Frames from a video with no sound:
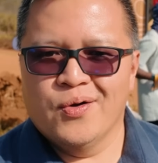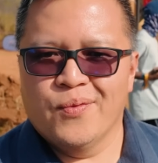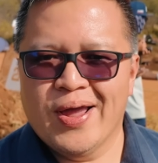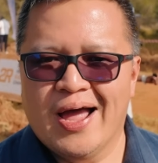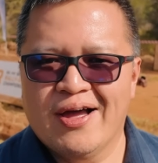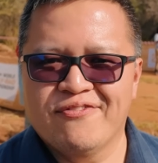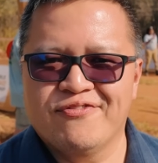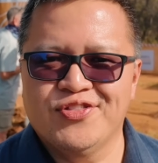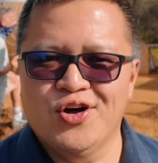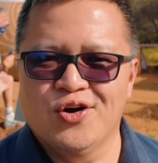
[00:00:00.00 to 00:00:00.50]
we
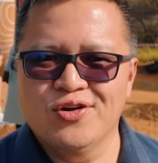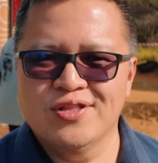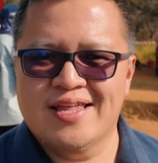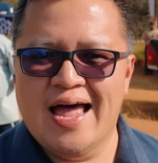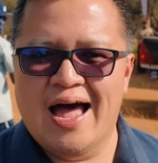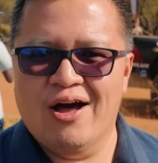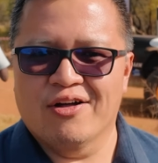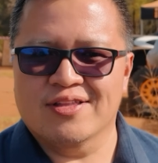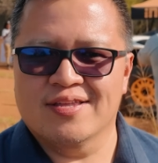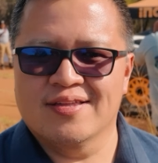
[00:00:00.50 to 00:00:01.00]
have no
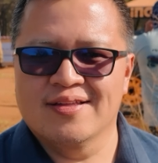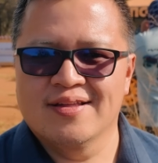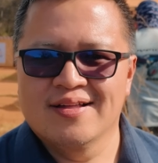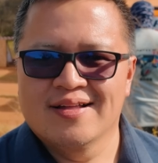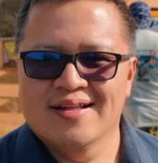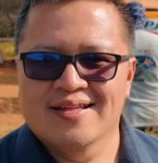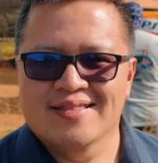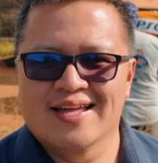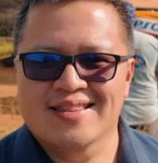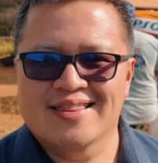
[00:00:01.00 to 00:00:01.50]
doubt
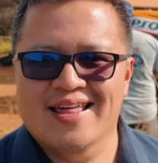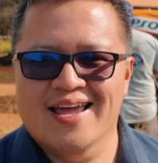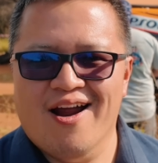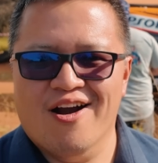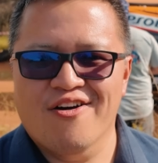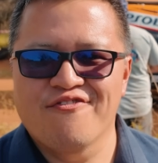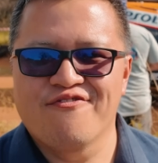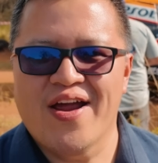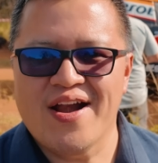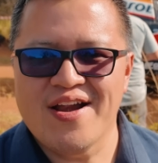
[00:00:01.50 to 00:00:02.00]
that they
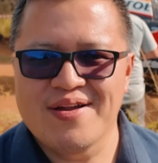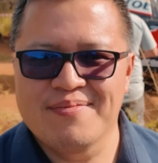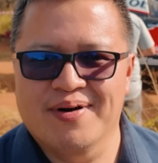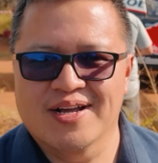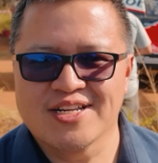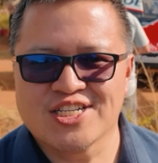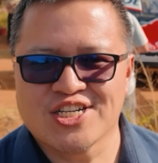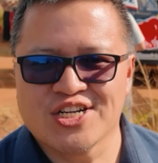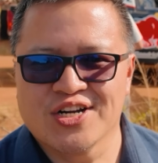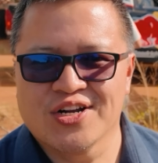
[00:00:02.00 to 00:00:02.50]
are very
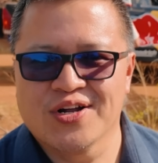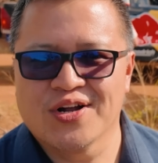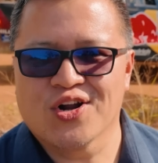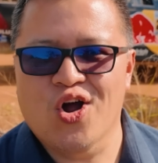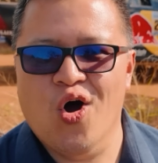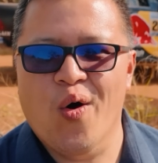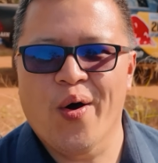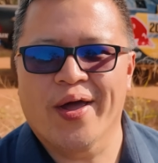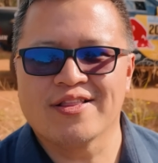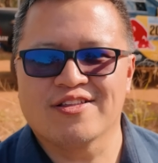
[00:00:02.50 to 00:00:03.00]
much
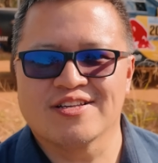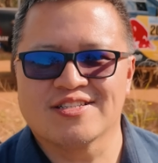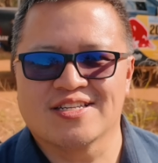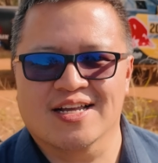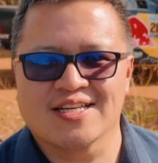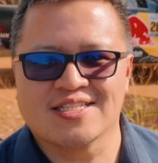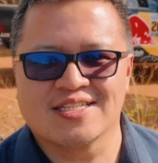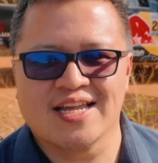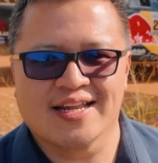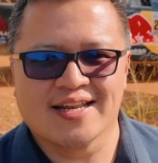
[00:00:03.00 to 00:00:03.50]
going to
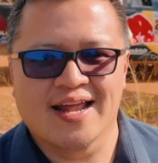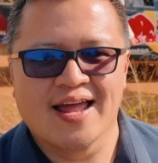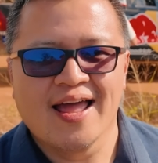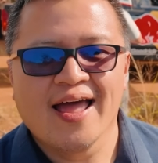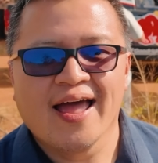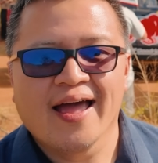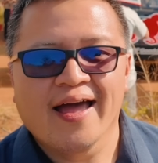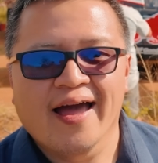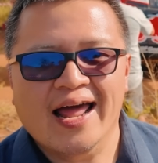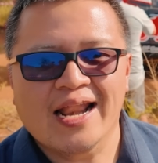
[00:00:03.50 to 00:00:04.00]
succeed.
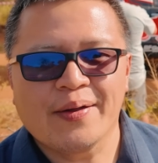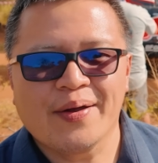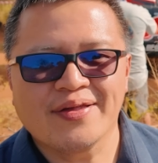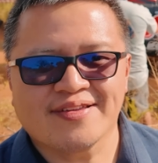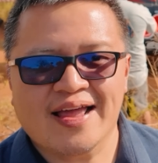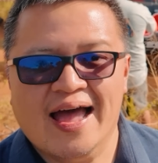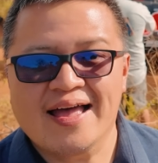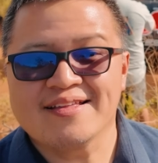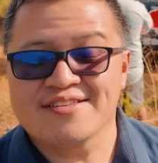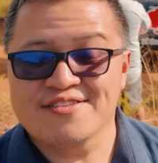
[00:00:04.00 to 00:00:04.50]

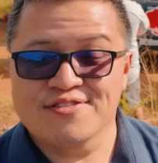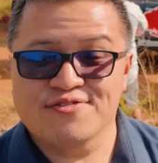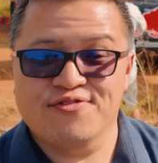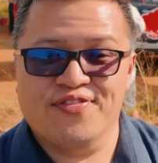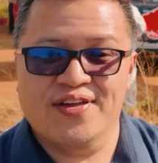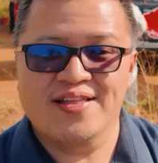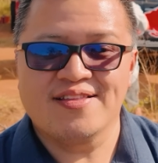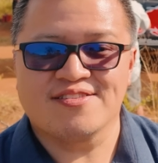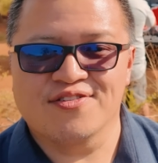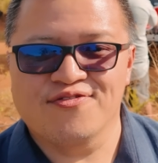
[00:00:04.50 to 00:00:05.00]
Anyways, guys, this is
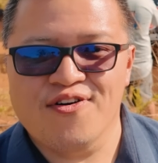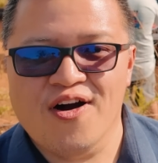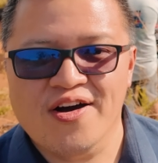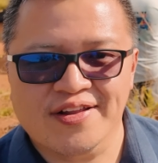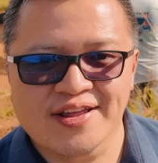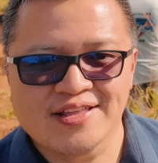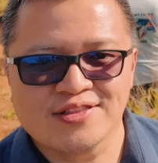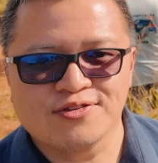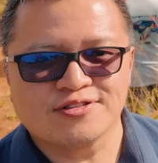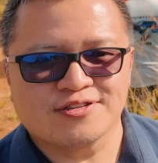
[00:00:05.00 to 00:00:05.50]
Vince of
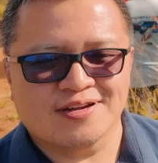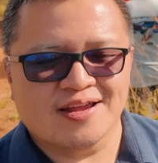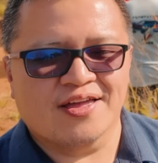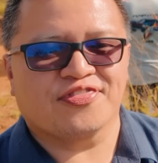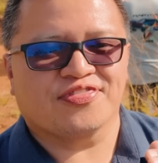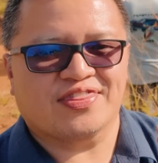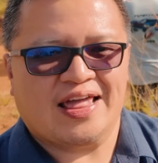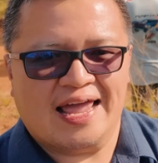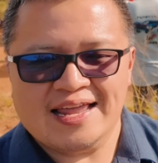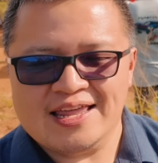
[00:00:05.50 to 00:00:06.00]
AutoIndustriya.
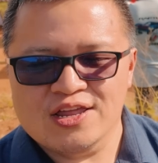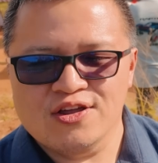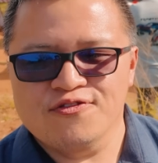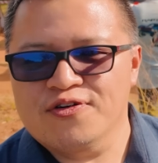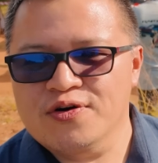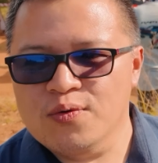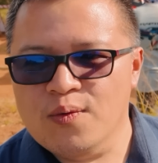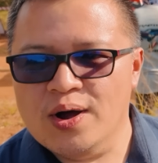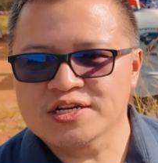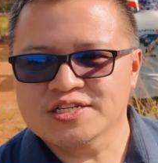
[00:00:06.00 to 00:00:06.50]
Thank you
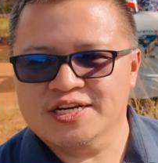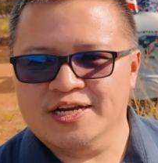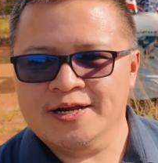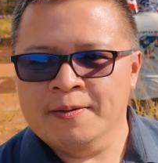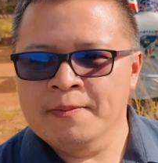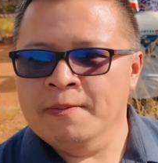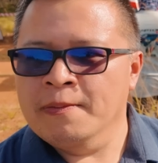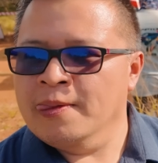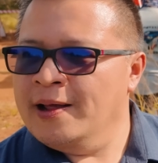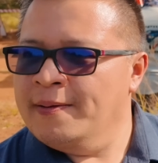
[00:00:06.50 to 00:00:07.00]
for
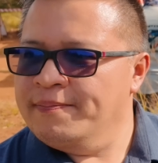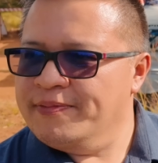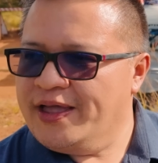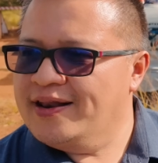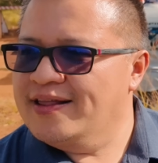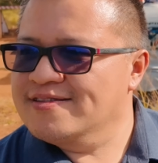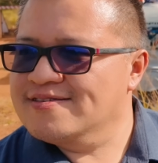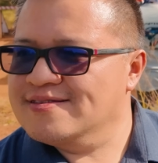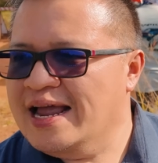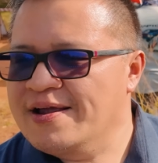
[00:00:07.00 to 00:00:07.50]
watching,
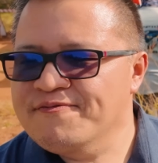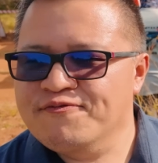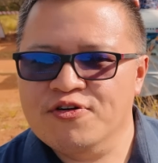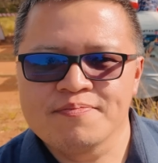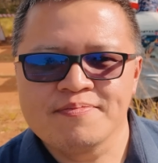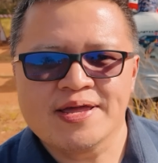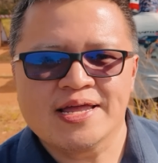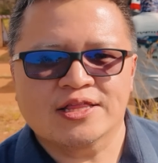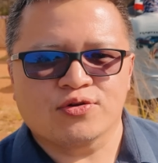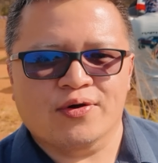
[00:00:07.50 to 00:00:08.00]
and it's time
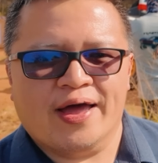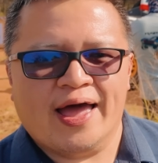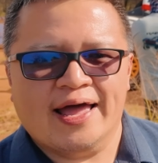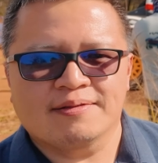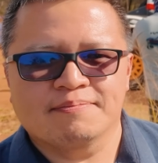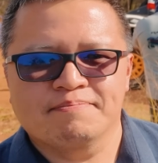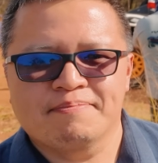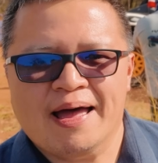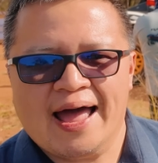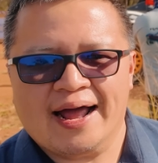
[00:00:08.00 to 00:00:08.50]
for me to
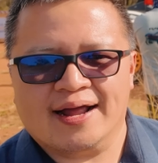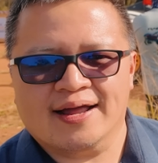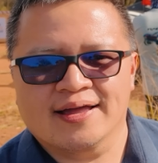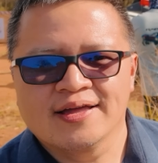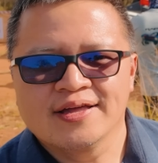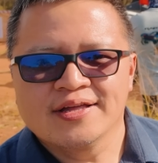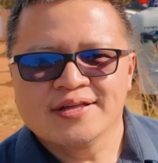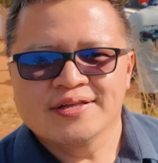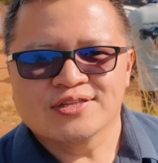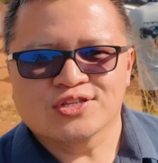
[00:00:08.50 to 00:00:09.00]
head back
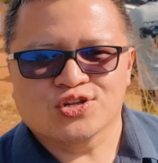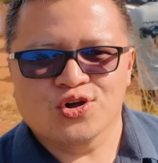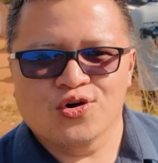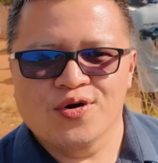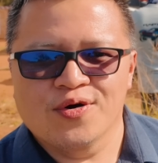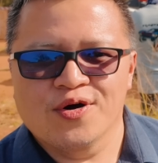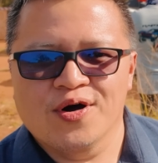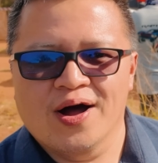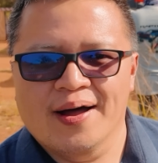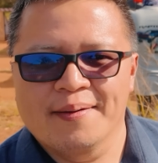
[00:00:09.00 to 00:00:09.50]

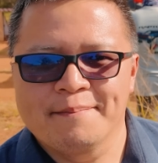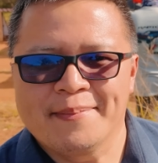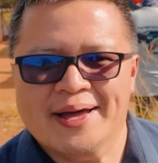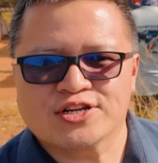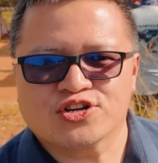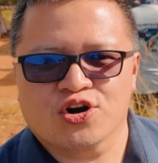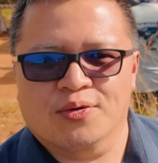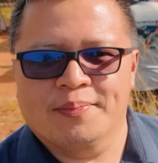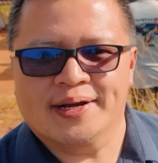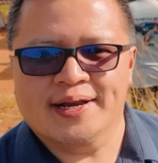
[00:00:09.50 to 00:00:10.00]
to
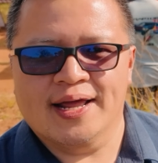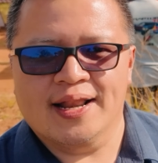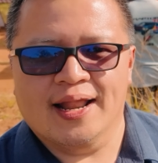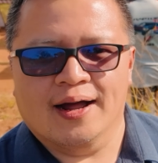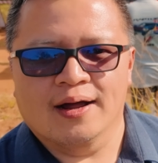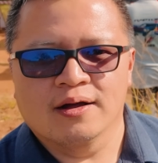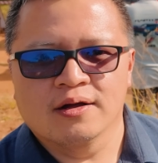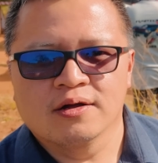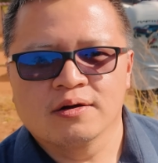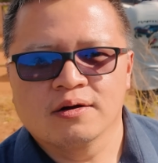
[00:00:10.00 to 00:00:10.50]
Metro
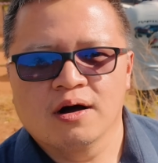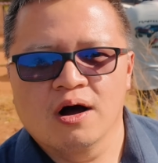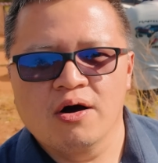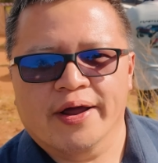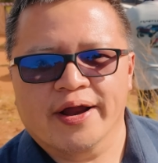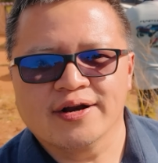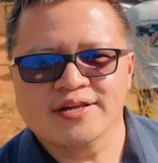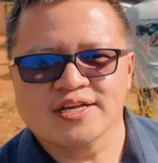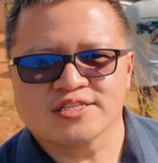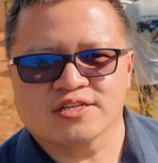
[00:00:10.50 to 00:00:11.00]
Manila.
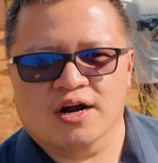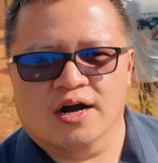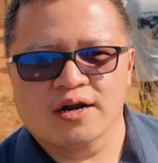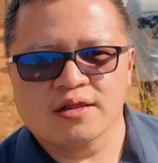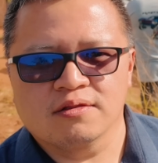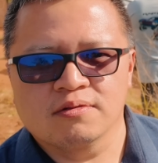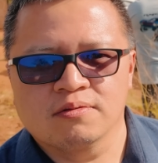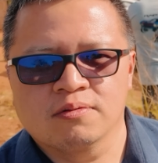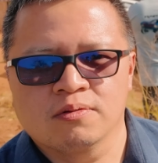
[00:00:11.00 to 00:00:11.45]
Oh, here's the start.